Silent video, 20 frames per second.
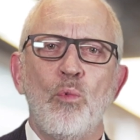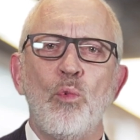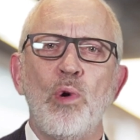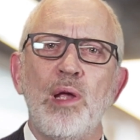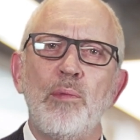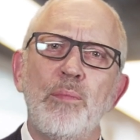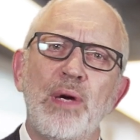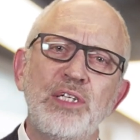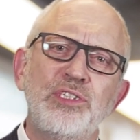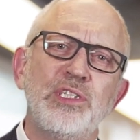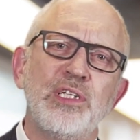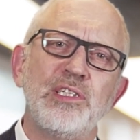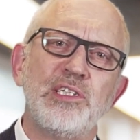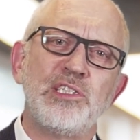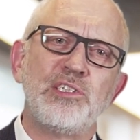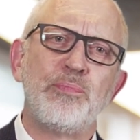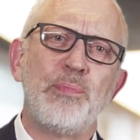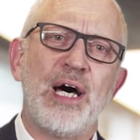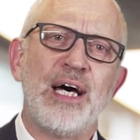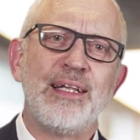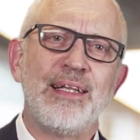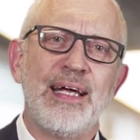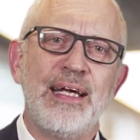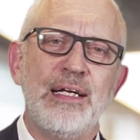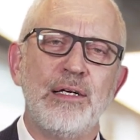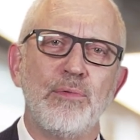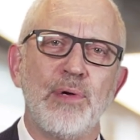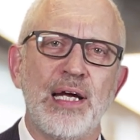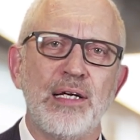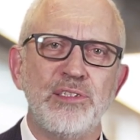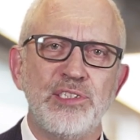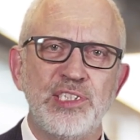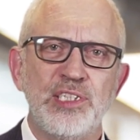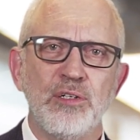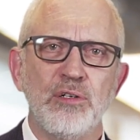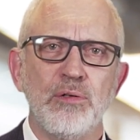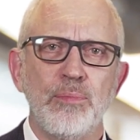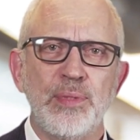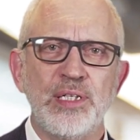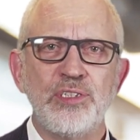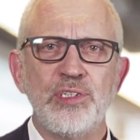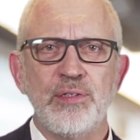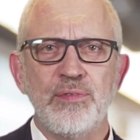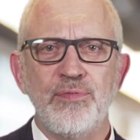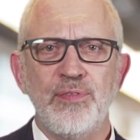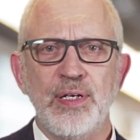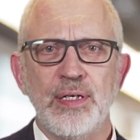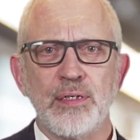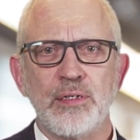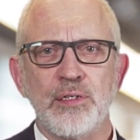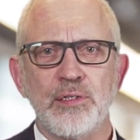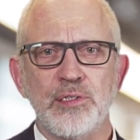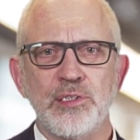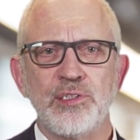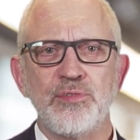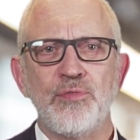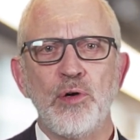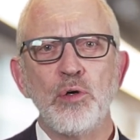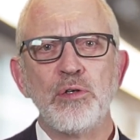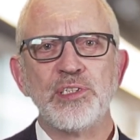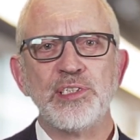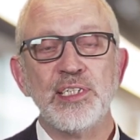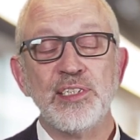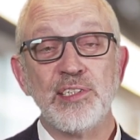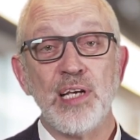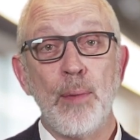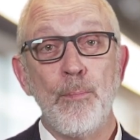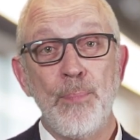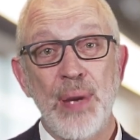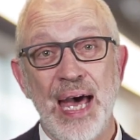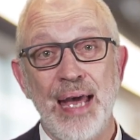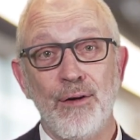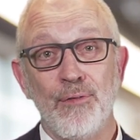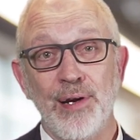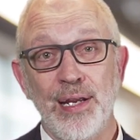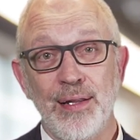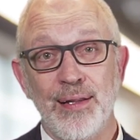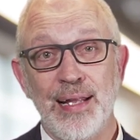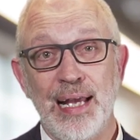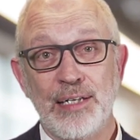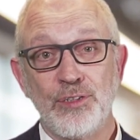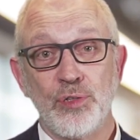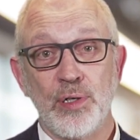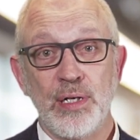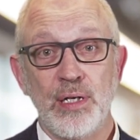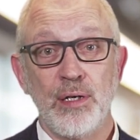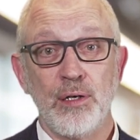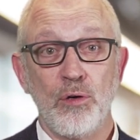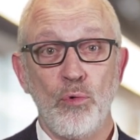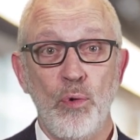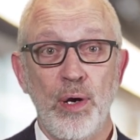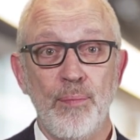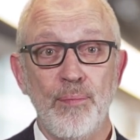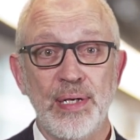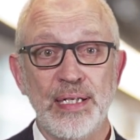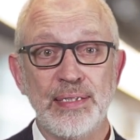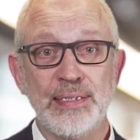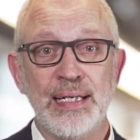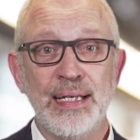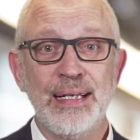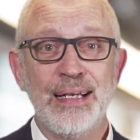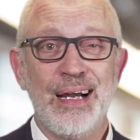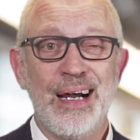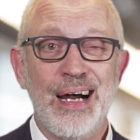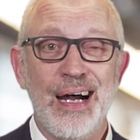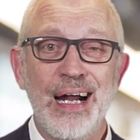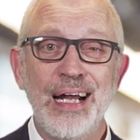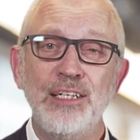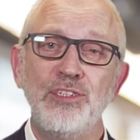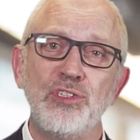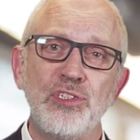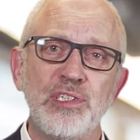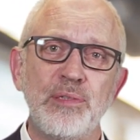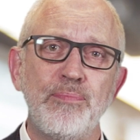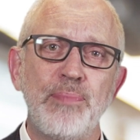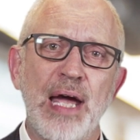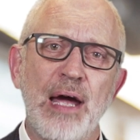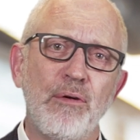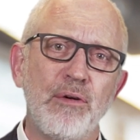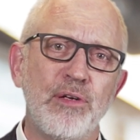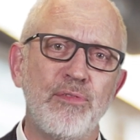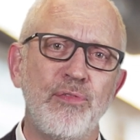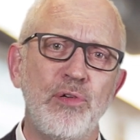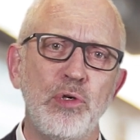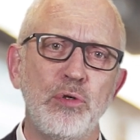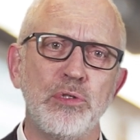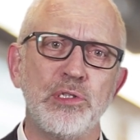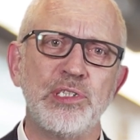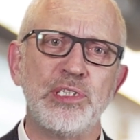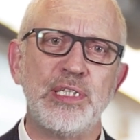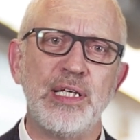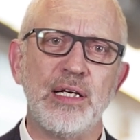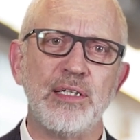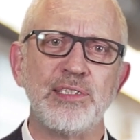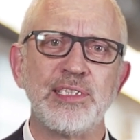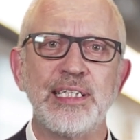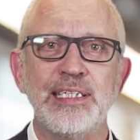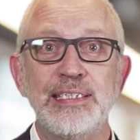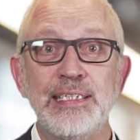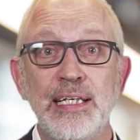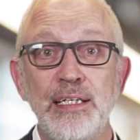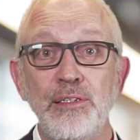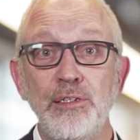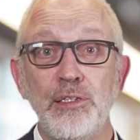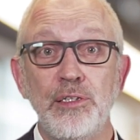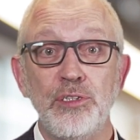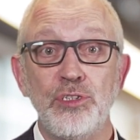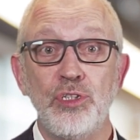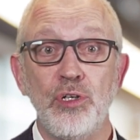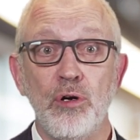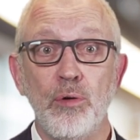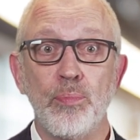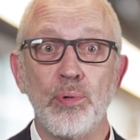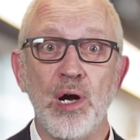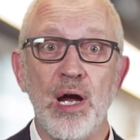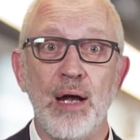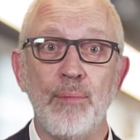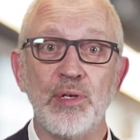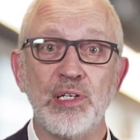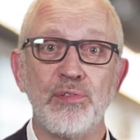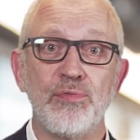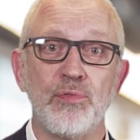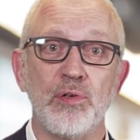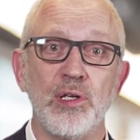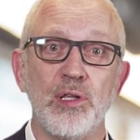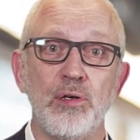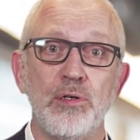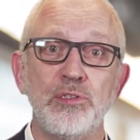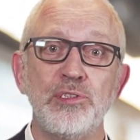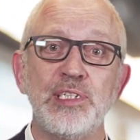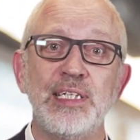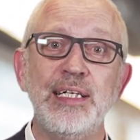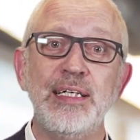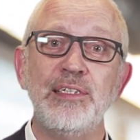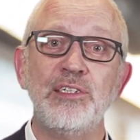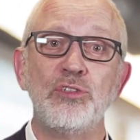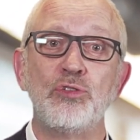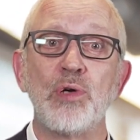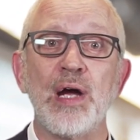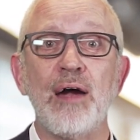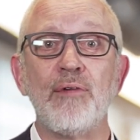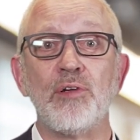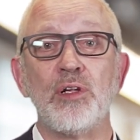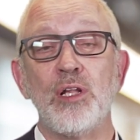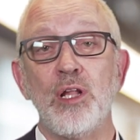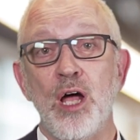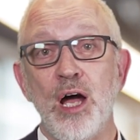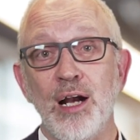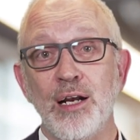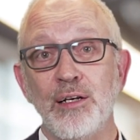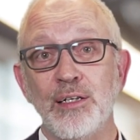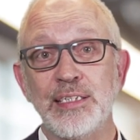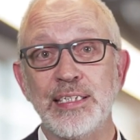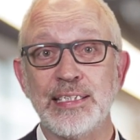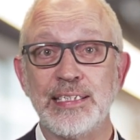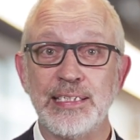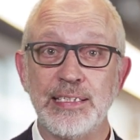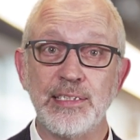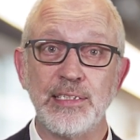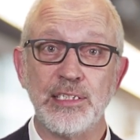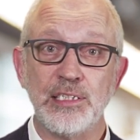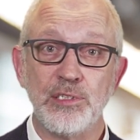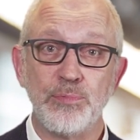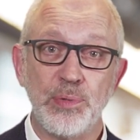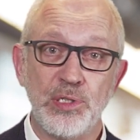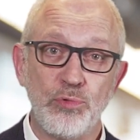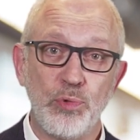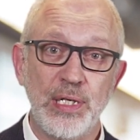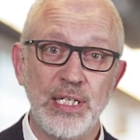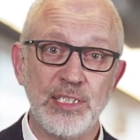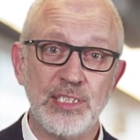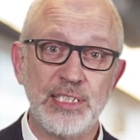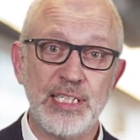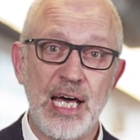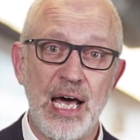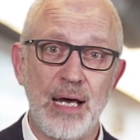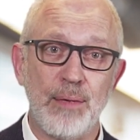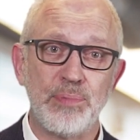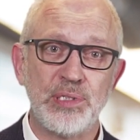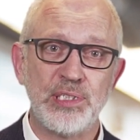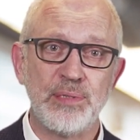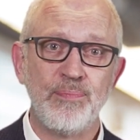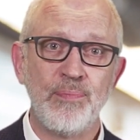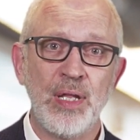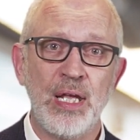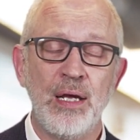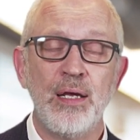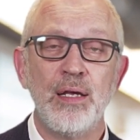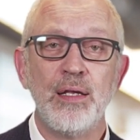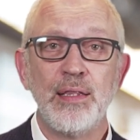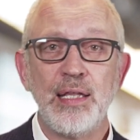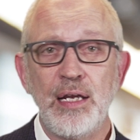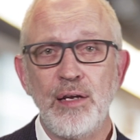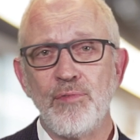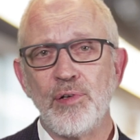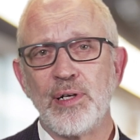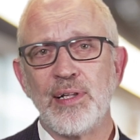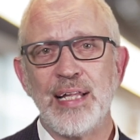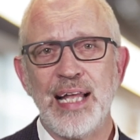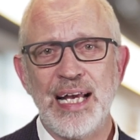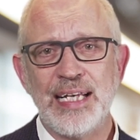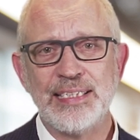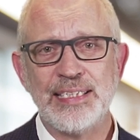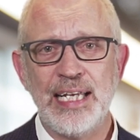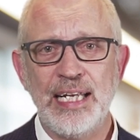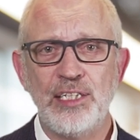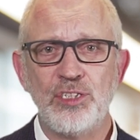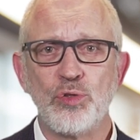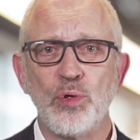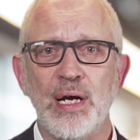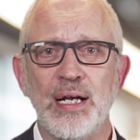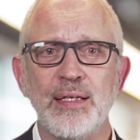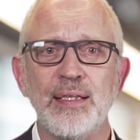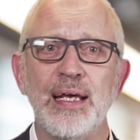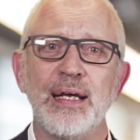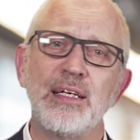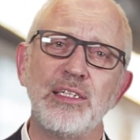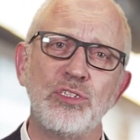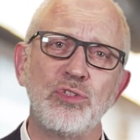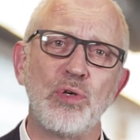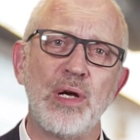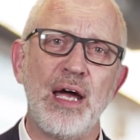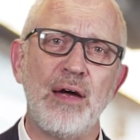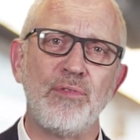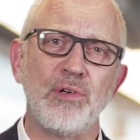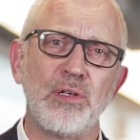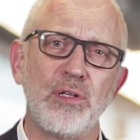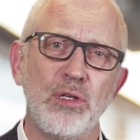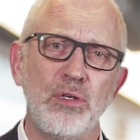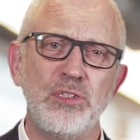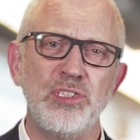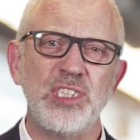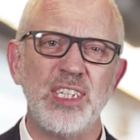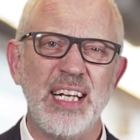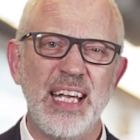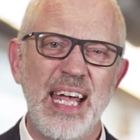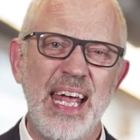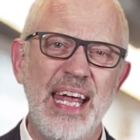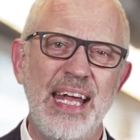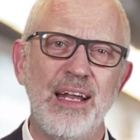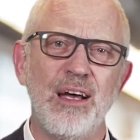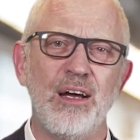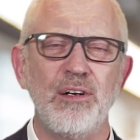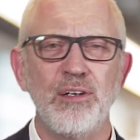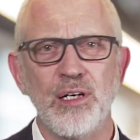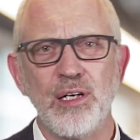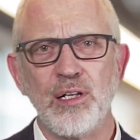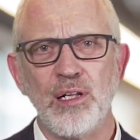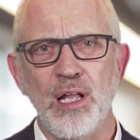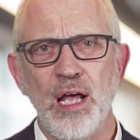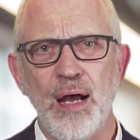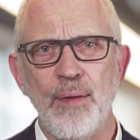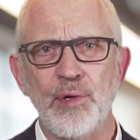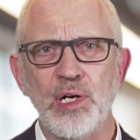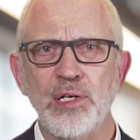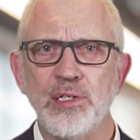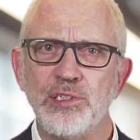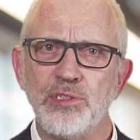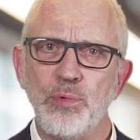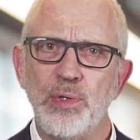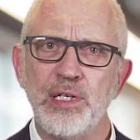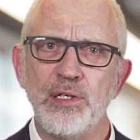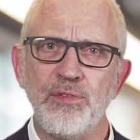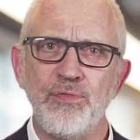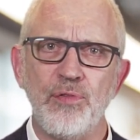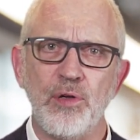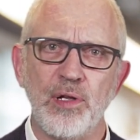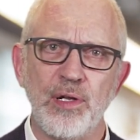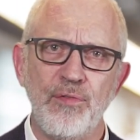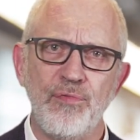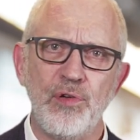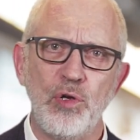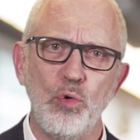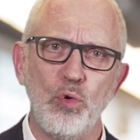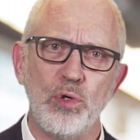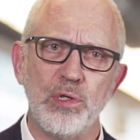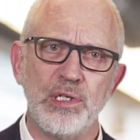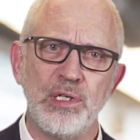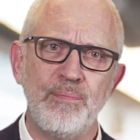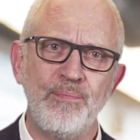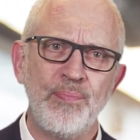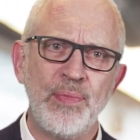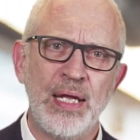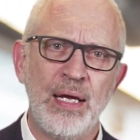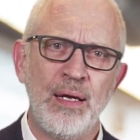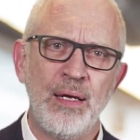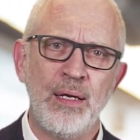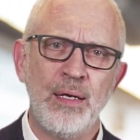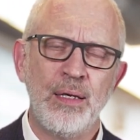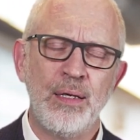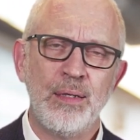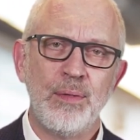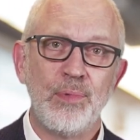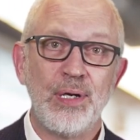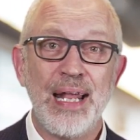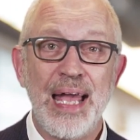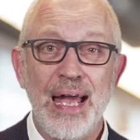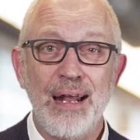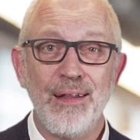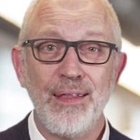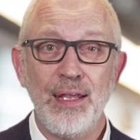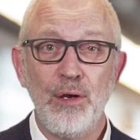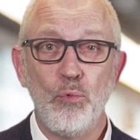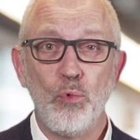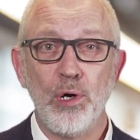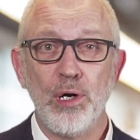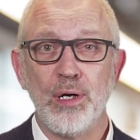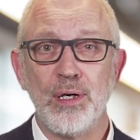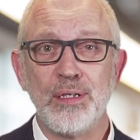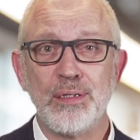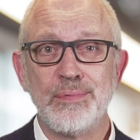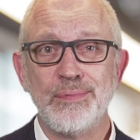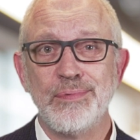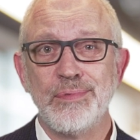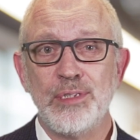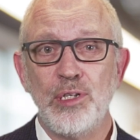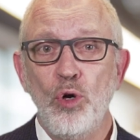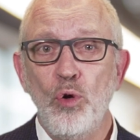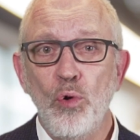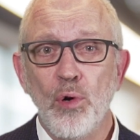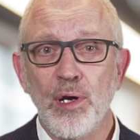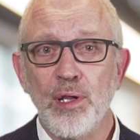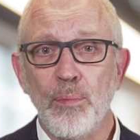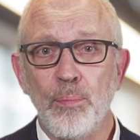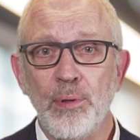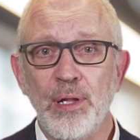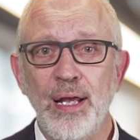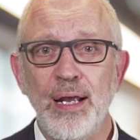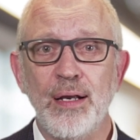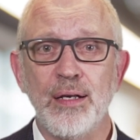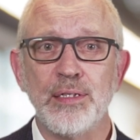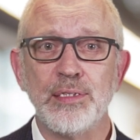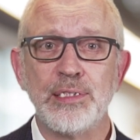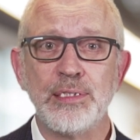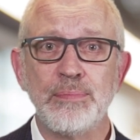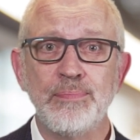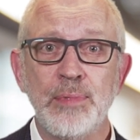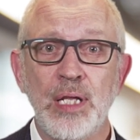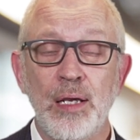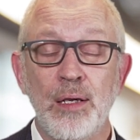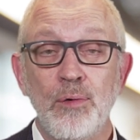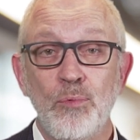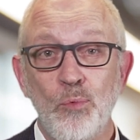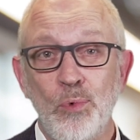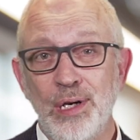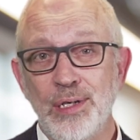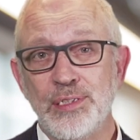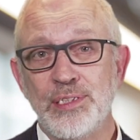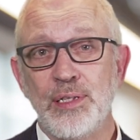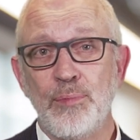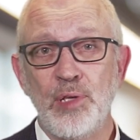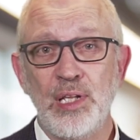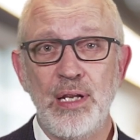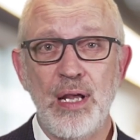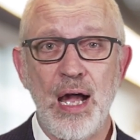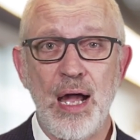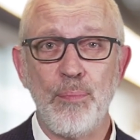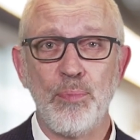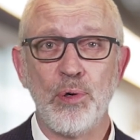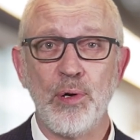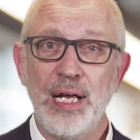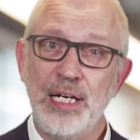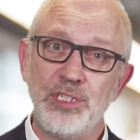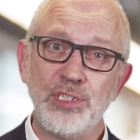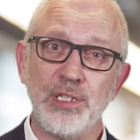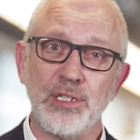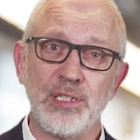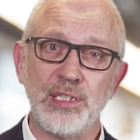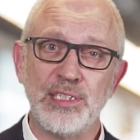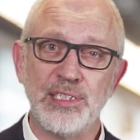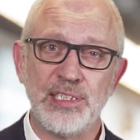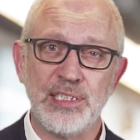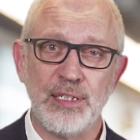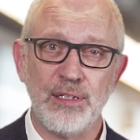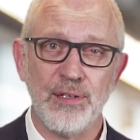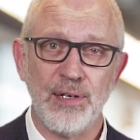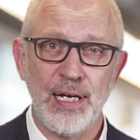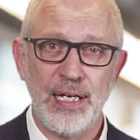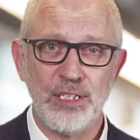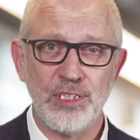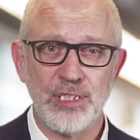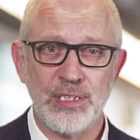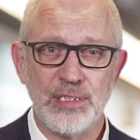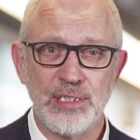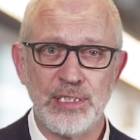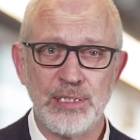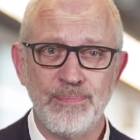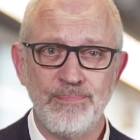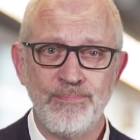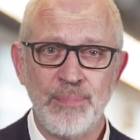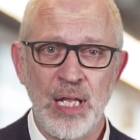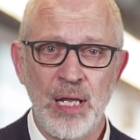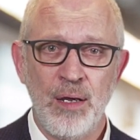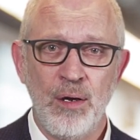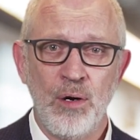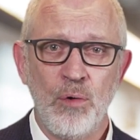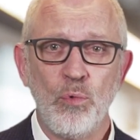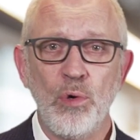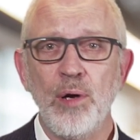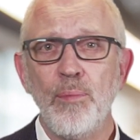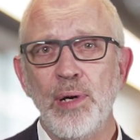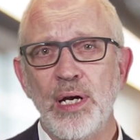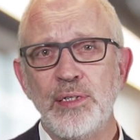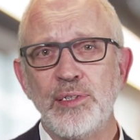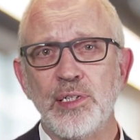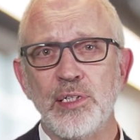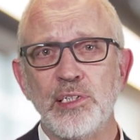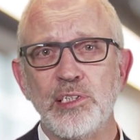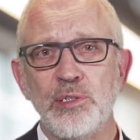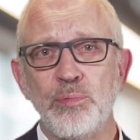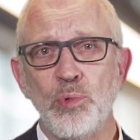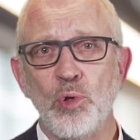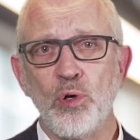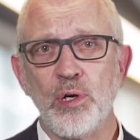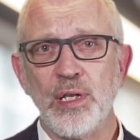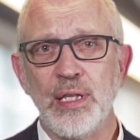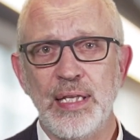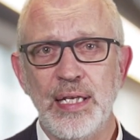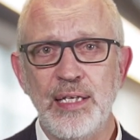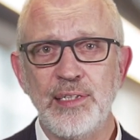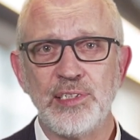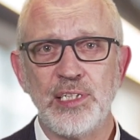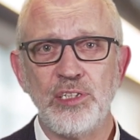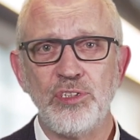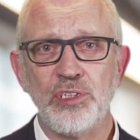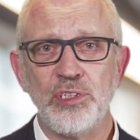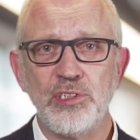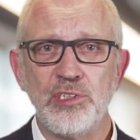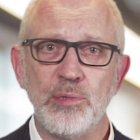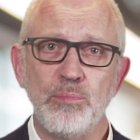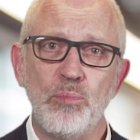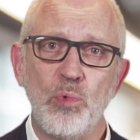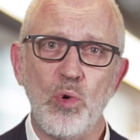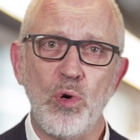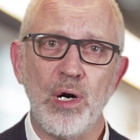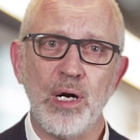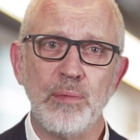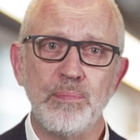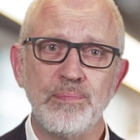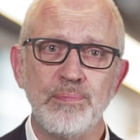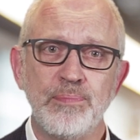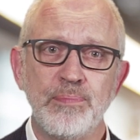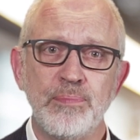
While much of the spotlight around zero-emission vehicles focuses on battery electric equipment, hydrogen-powered fuel cells continue to show promise for those who need to travel longer distances between stops. Think of a Class 8 truck that can travel closer to 800 kilometers when it's fully fueled. But how do they work? Who are the players? What are some of the operational considerations? We're about to explore these issues and more.